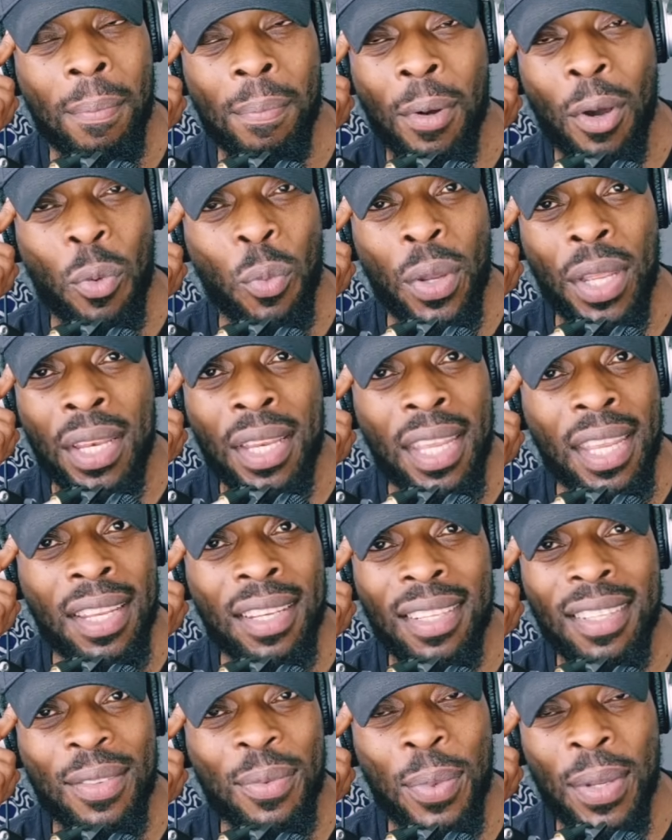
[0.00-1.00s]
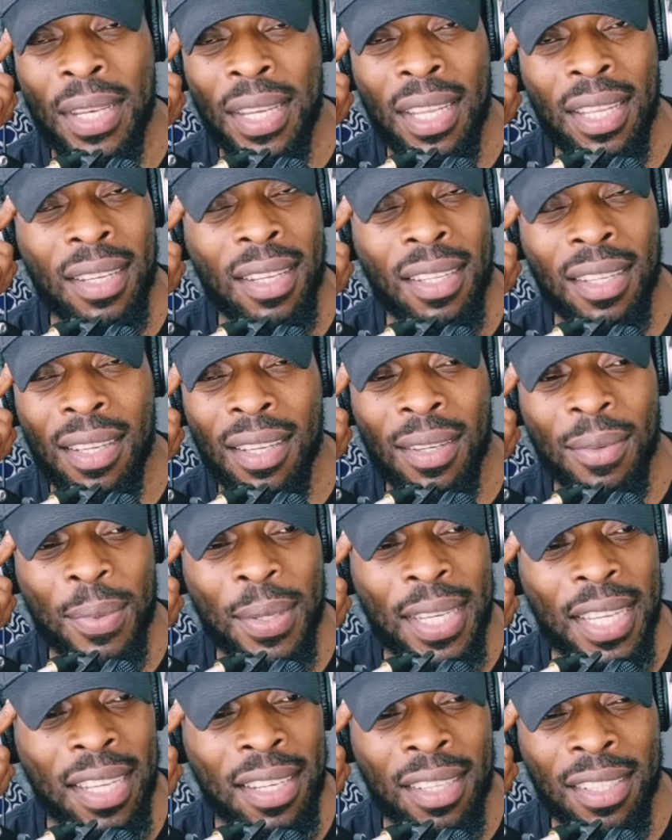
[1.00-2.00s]
but we need
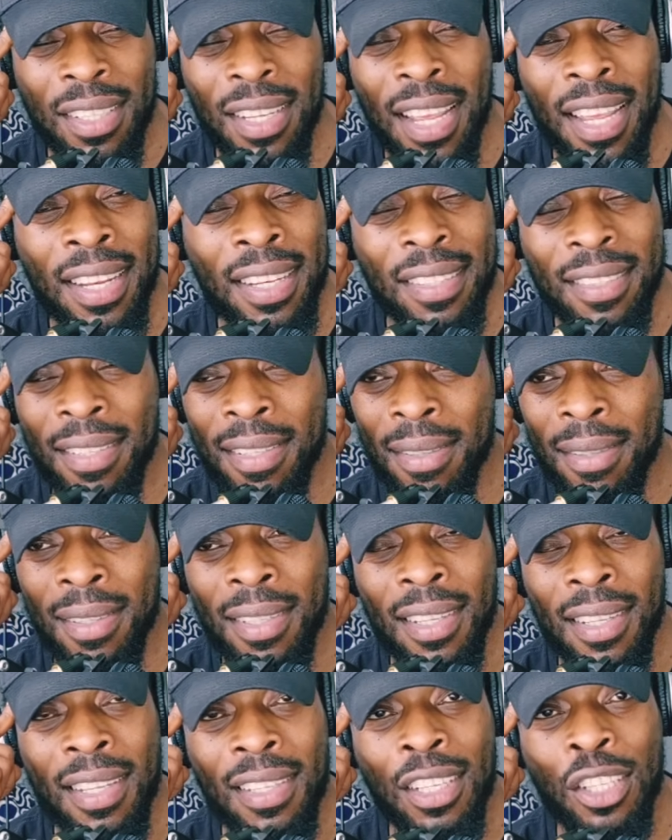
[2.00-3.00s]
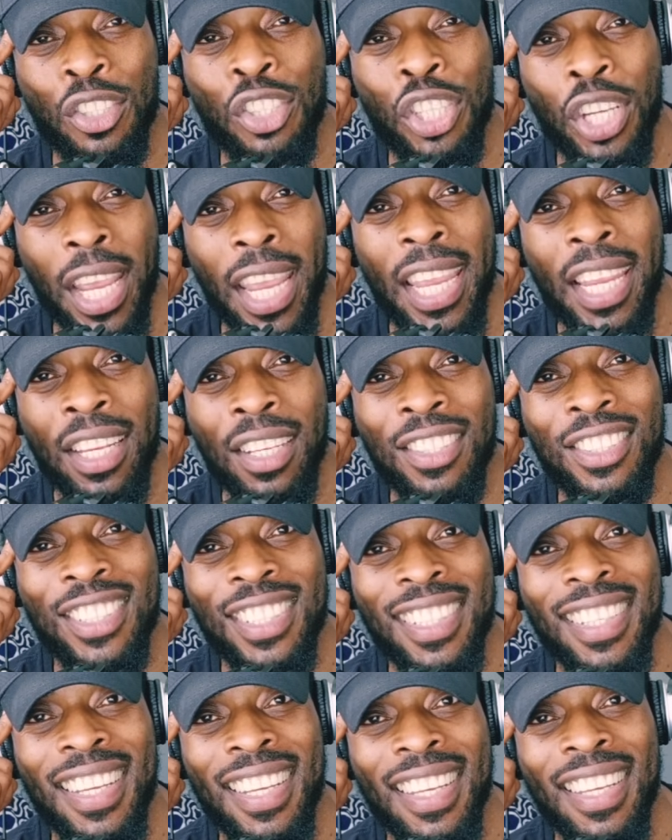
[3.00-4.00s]
the
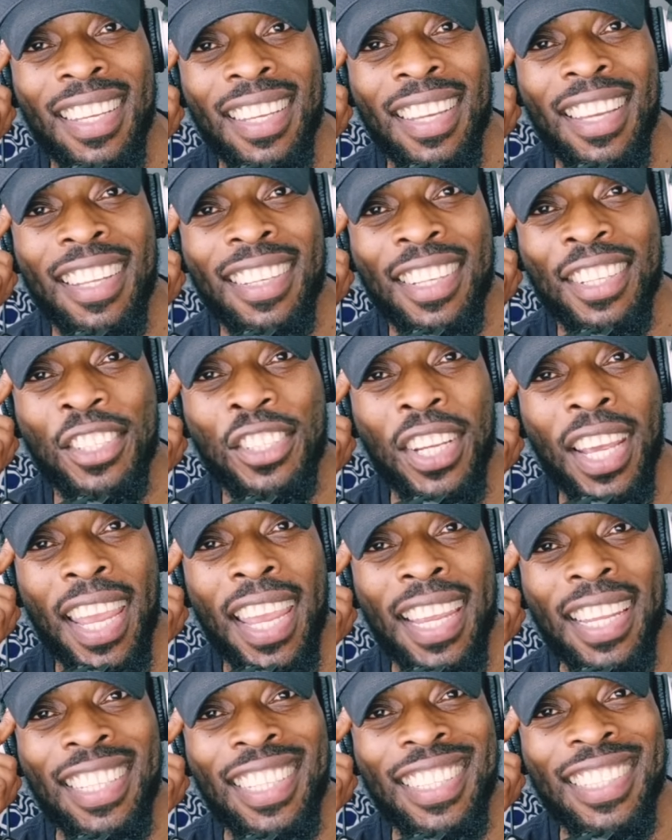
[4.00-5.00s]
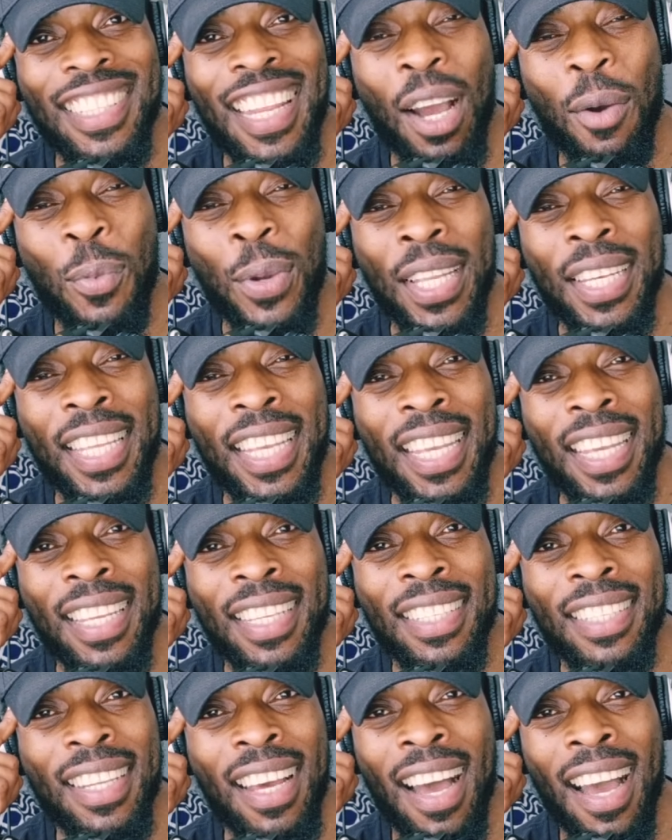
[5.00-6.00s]
change that we
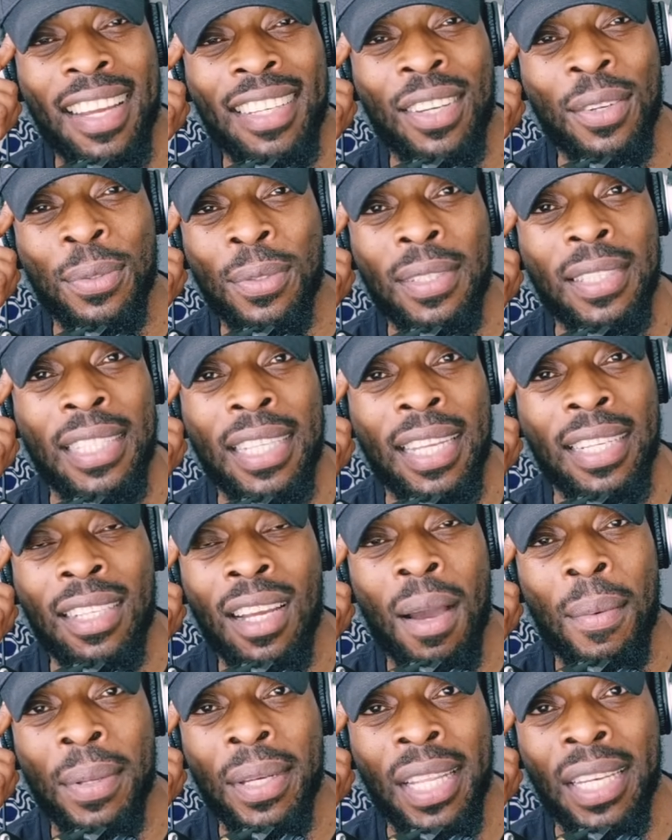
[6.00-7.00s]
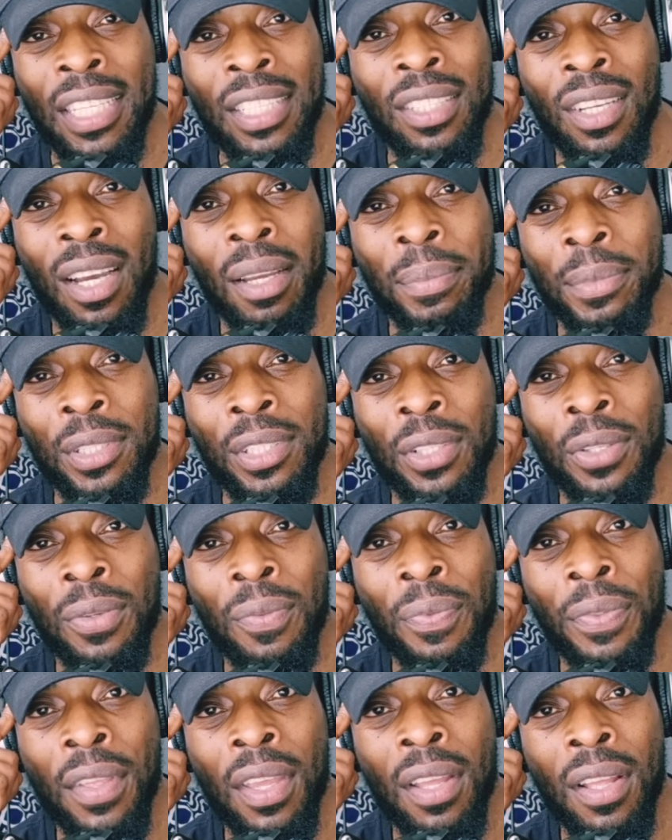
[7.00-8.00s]
need. I don't see it coming anytime
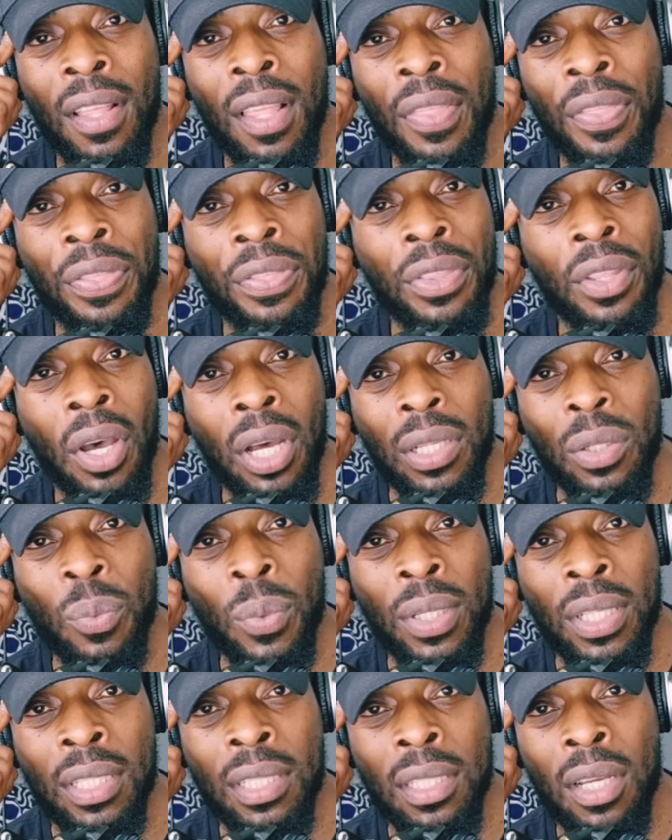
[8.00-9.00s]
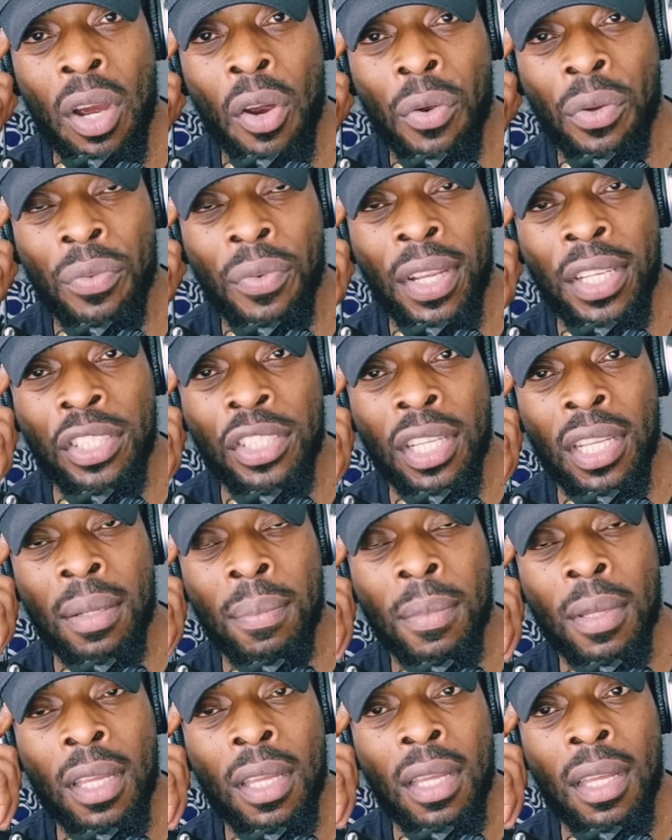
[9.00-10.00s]
soon. Not with this current
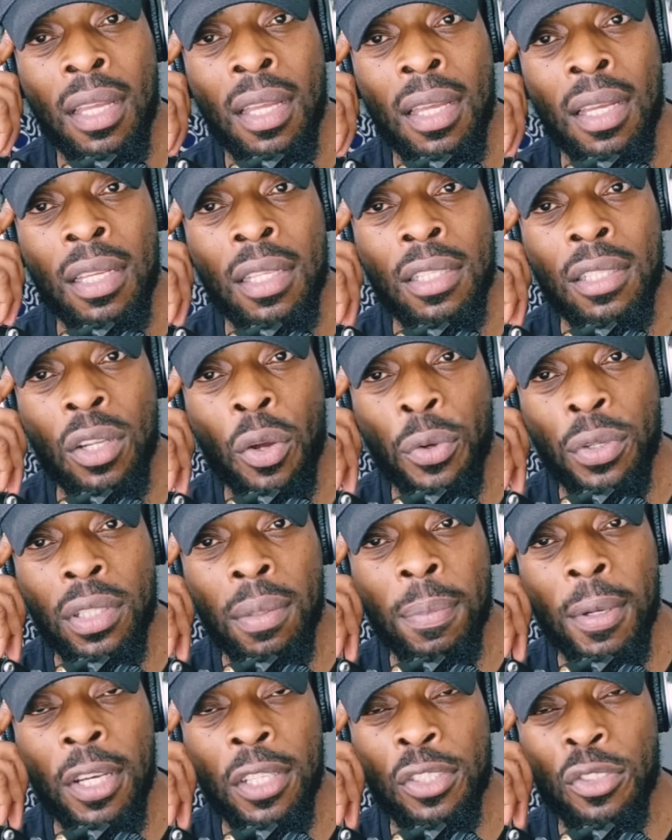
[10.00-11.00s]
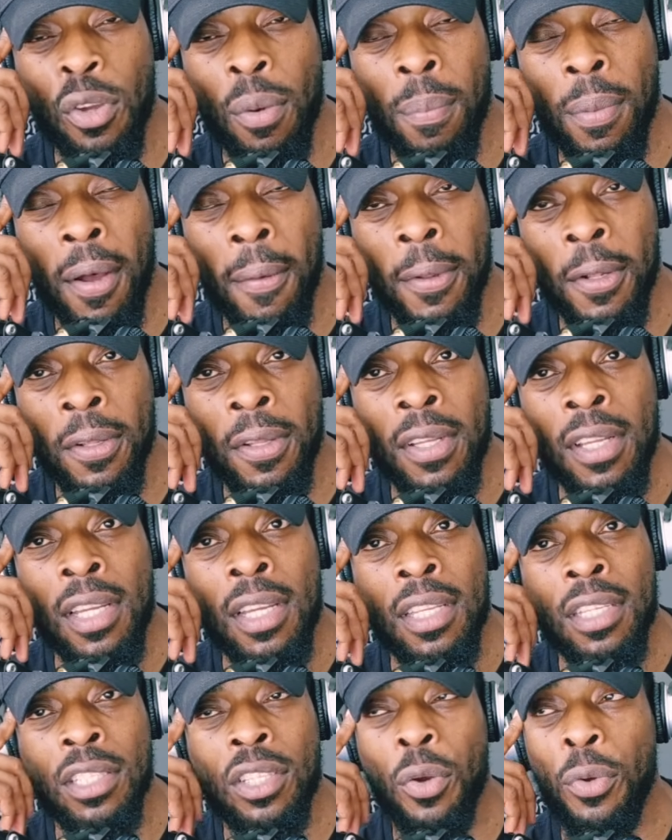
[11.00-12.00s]
regime. Sorry to burst your bubble.
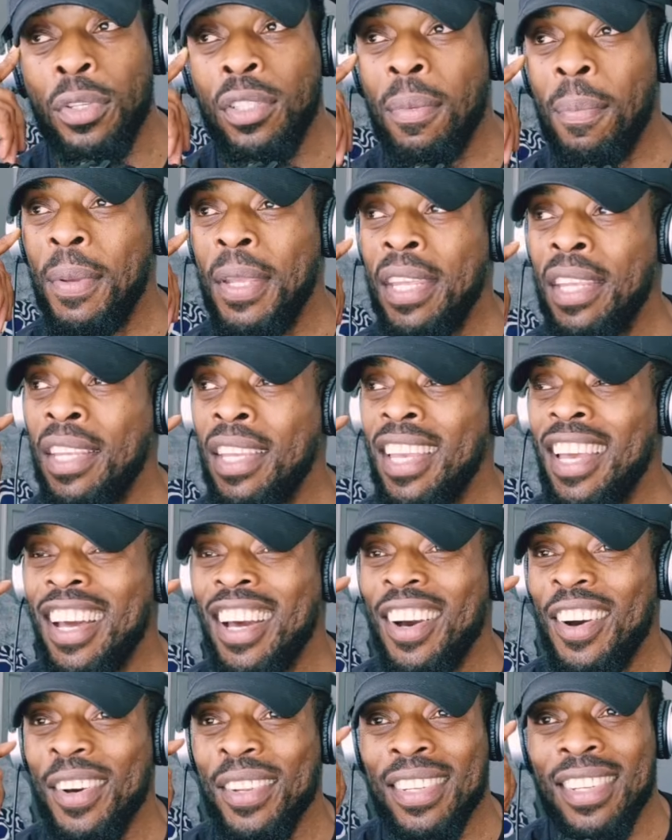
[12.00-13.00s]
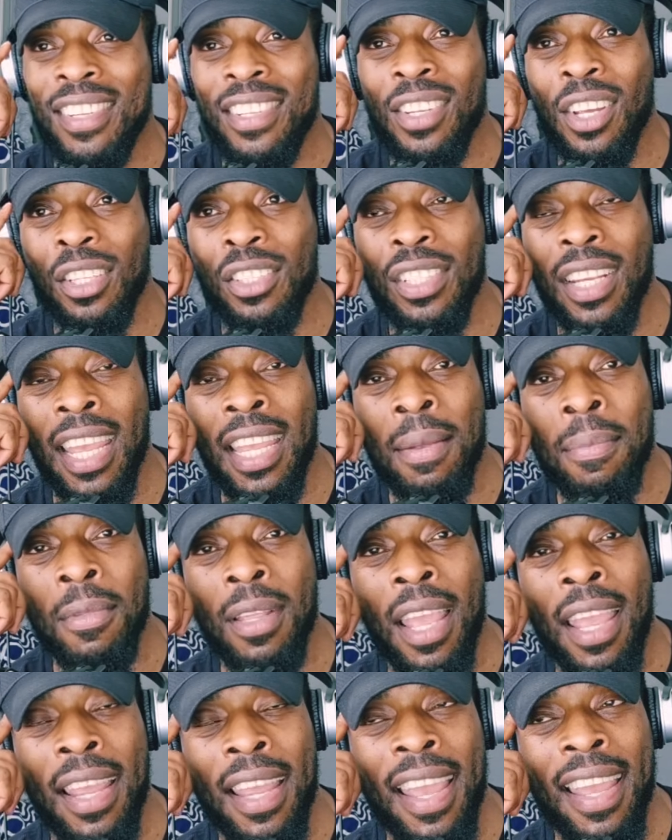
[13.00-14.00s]
Sorry to be on such
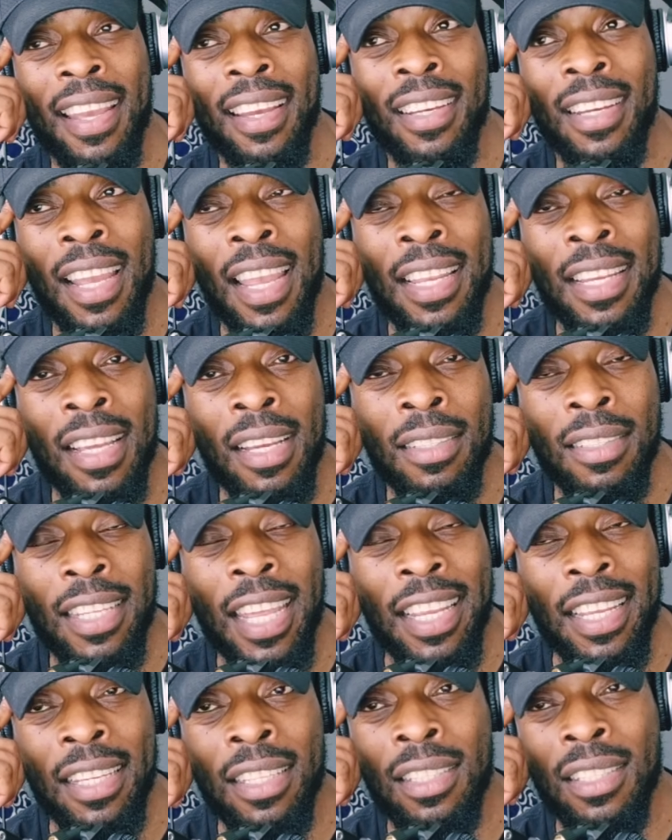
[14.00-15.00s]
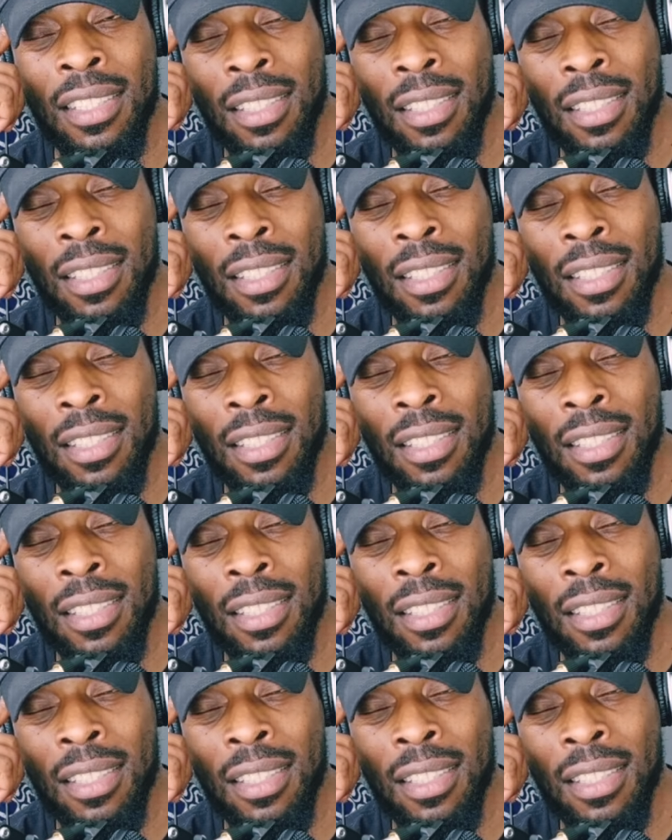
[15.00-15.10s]
take